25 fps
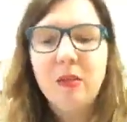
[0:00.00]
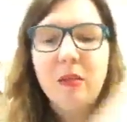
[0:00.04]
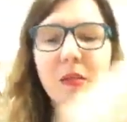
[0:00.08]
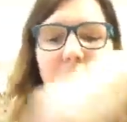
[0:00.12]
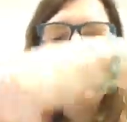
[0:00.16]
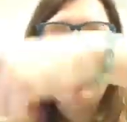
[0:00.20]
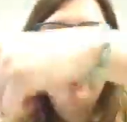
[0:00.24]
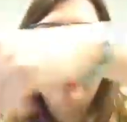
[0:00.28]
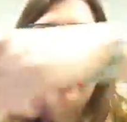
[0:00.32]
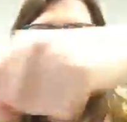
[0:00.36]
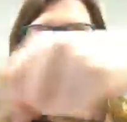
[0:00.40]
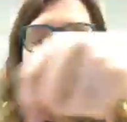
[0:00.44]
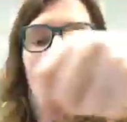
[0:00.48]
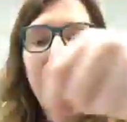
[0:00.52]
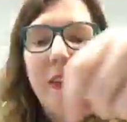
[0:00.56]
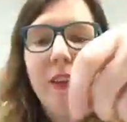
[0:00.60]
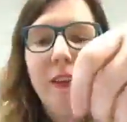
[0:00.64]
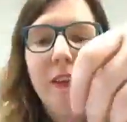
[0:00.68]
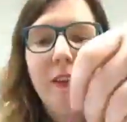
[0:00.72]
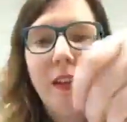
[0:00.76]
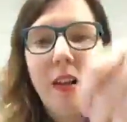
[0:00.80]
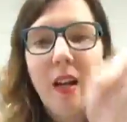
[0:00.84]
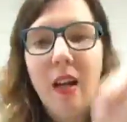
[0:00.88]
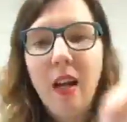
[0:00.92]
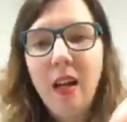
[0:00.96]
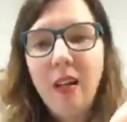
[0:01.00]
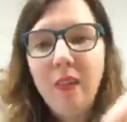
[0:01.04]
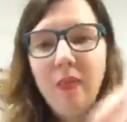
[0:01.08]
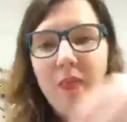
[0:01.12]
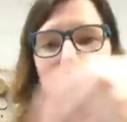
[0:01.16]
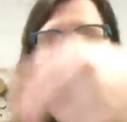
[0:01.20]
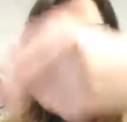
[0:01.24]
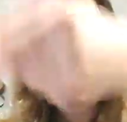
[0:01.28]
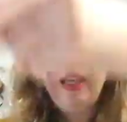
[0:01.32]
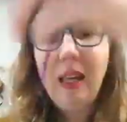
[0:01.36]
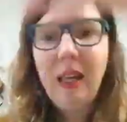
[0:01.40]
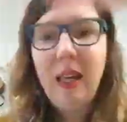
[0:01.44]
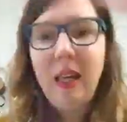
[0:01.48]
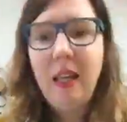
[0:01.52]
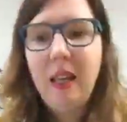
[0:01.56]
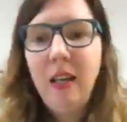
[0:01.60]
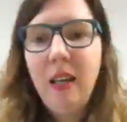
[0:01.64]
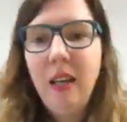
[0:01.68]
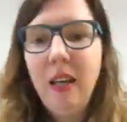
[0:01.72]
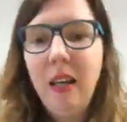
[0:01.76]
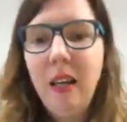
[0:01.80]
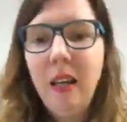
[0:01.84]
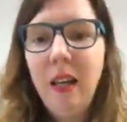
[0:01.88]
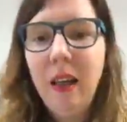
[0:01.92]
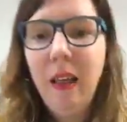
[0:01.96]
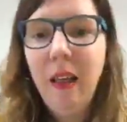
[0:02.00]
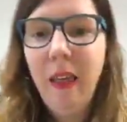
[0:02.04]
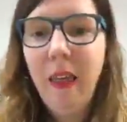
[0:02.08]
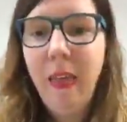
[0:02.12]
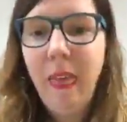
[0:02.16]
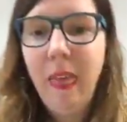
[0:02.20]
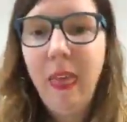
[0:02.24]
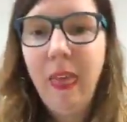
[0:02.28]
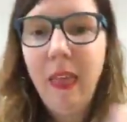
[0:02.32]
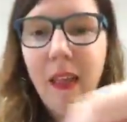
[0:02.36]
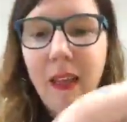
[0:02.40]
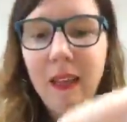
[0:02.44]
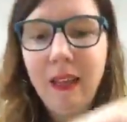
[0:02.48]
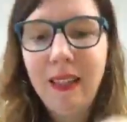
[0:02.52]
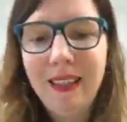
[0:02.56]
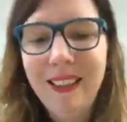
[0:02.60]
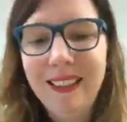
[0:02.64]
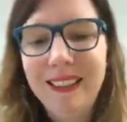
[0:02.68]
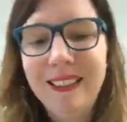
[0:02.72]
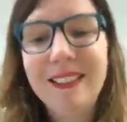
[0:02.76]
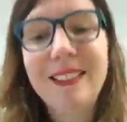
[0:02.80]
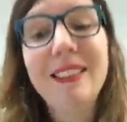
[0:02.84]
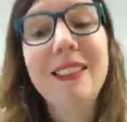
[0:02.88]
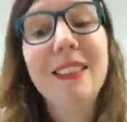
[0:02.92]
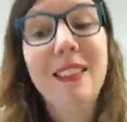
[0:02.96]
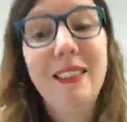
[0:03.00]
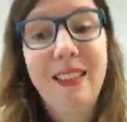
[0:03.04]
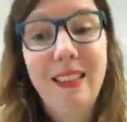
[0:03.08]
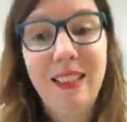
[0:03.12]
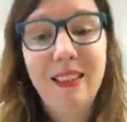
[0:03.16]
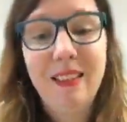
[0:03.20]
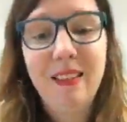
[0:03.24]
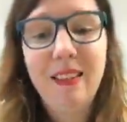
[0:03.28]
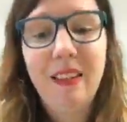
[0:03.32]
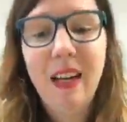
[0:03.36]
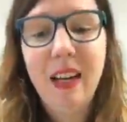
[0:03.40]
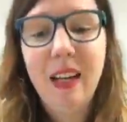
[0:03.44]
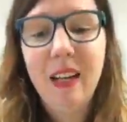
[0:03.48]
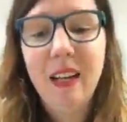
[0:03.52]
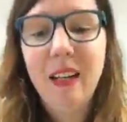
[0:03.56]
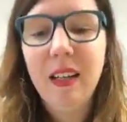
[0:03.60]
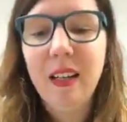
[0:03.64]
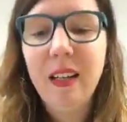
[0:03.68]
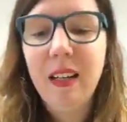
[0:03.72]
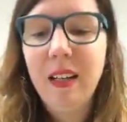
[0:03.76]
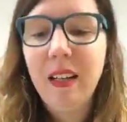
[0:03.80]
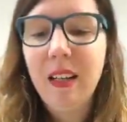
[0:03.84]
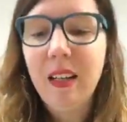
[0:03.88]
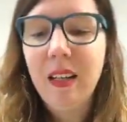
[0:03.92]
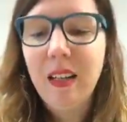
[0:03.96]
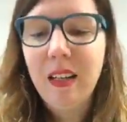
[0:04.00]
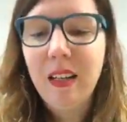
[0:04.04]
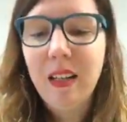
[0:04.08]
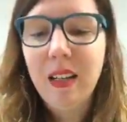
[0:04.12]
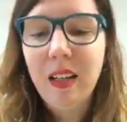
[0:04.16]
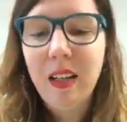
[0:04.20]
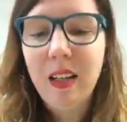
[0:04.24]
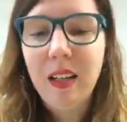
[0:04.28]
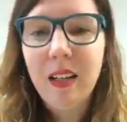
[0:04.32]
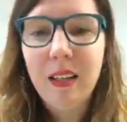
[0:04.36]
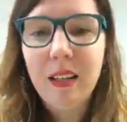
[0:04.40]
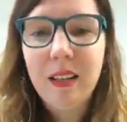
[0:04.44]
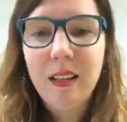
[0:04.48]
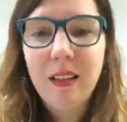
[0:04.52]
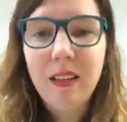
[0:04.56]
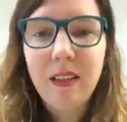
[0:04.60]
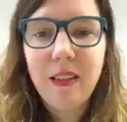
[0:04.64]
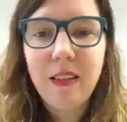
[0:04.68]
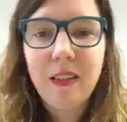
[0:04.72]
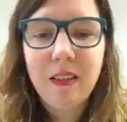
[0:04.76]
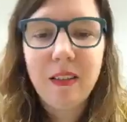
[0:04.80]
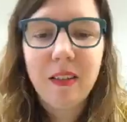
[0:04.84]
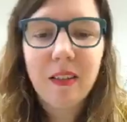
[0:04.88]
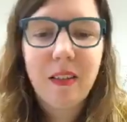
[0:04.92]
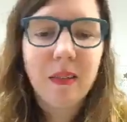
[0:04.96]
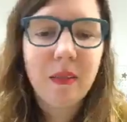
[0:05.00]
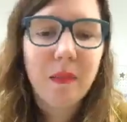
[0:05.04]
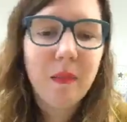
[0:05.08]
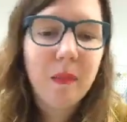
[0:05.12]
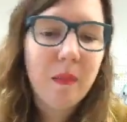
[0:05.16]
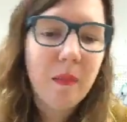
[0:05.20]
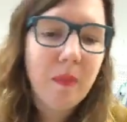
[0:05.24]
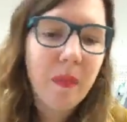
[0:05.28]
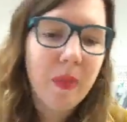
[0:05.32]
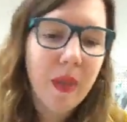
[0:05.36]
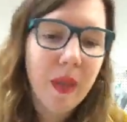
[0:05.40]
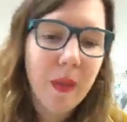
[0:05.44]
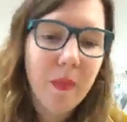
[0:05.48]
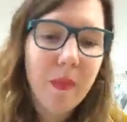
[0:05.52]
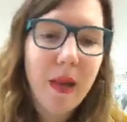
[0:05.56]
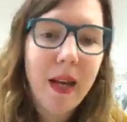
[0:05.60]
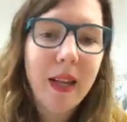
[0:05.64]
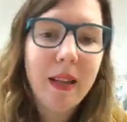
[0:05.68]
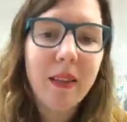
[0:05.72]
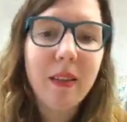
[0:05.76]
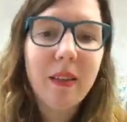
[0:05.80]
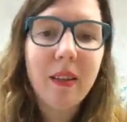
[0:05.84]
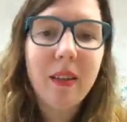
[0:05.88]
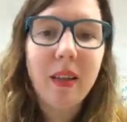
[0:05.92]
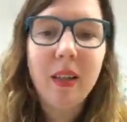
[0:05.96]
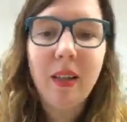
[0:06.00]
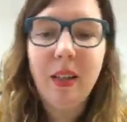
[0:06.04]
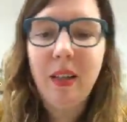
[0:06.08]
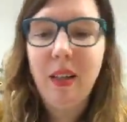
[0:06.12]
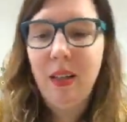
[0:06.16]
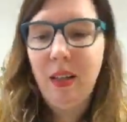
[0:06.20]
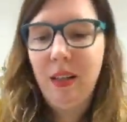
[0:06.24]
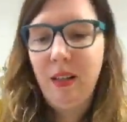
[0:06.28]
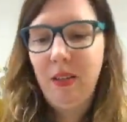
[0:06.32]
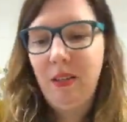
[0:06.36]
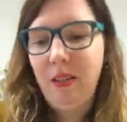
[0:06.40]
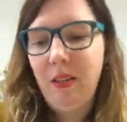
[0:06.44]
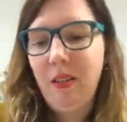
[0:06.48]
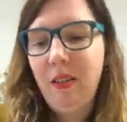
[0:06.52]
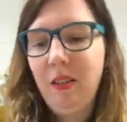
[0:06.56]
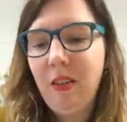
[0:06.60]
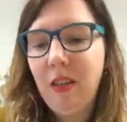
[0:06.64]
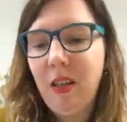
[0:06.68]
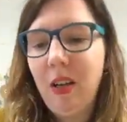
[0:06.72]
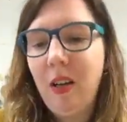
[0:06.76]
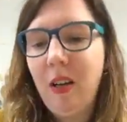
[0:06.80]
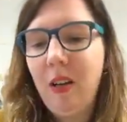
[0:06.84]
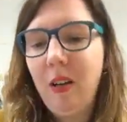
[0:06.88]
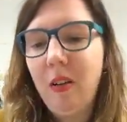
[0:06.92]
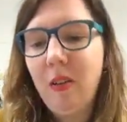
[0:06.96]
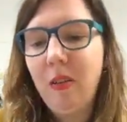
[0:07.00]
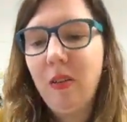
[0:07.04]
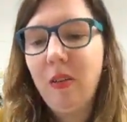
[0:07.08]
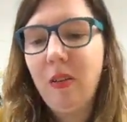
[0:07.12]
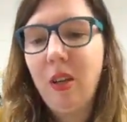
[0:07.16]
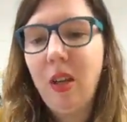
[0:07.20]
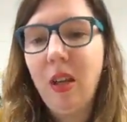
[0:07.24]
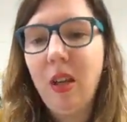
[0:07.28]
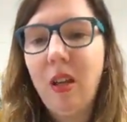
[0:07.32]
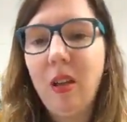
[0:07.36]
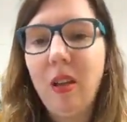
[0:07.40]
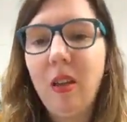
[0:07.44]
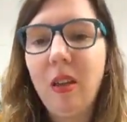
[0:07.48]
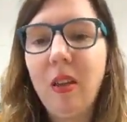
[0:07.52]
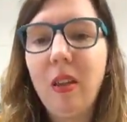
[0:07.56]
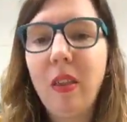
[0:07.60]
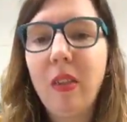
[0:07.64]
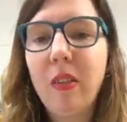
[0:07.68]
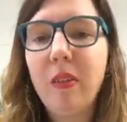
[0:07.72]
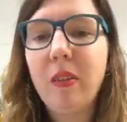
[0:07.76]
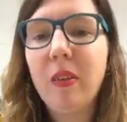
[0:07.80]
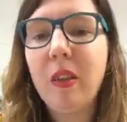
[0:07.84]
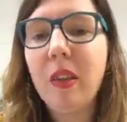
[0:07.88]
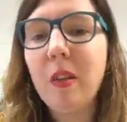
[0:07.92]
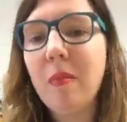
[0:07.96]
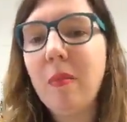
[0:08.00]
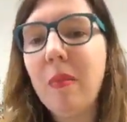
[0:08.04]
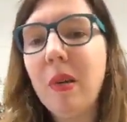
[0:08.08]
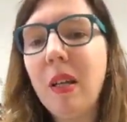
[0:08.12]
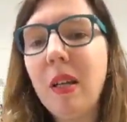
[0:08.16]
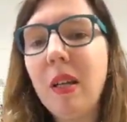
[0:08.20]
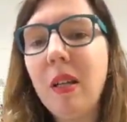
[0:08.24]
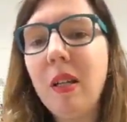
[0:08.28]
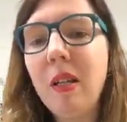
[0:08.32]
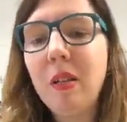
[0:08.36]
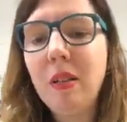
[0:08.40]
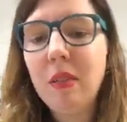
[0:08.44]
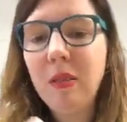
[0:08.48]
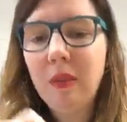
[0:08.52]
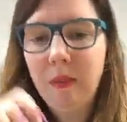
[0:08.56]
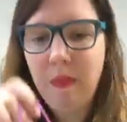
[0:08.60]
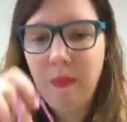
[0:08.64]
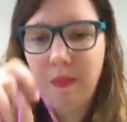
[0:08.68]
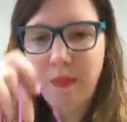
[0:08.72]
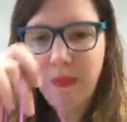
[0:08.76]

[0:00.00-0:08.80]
I'm going to tie this off again. That's right, scissors are the best. So this goes through the middle,